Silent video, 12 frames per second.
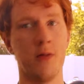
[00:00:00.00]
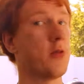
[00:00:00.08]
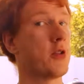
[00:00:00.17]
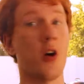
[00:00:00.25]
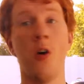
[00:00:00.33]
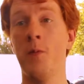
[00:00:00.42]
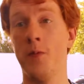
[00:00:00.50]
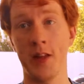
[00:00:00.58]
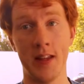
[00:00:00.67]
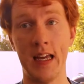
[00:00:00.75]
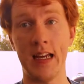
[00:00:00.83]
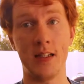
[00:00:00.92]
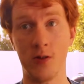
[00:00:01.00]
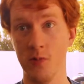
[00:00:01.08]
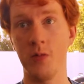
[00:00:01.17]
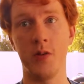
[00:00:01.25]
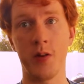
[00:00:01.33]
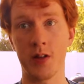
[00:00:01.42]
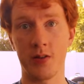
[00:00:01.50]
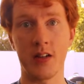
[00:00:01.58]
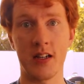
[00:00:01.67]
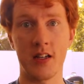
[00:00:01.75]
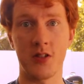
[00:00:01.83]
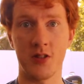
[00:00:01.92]
which hopefully they do movie 3
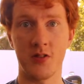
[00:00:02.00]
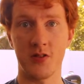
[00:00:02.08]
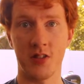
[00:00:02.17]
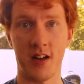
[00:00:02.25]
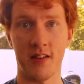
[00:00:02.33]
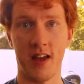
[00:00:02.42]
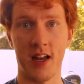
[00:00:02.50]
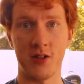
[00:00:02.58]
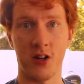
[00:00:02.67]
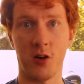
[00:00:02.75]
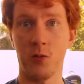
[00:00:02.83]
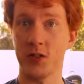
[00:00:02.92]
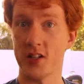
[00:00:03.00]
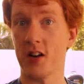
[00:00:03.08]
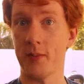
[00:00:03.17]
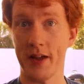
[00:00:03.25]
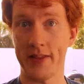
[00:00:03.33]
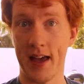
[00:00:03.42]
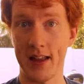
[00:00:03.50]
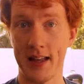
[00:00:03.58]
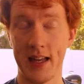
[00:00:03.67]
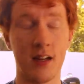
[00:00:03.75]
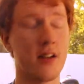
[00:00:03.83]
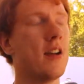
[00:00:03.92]
and introduce Shadow the Hedgehog. We'll talk about that
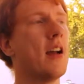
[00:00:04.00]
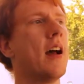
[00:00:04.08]
later.